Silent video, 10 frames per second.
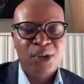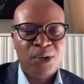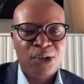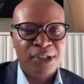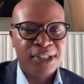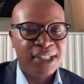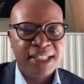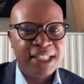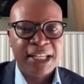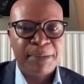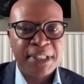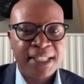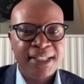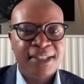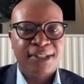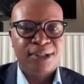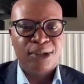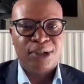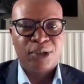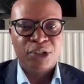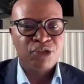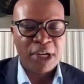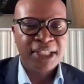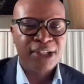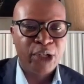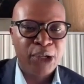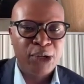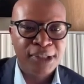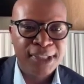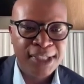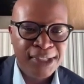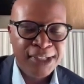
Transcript: or just disturbances or construction going on.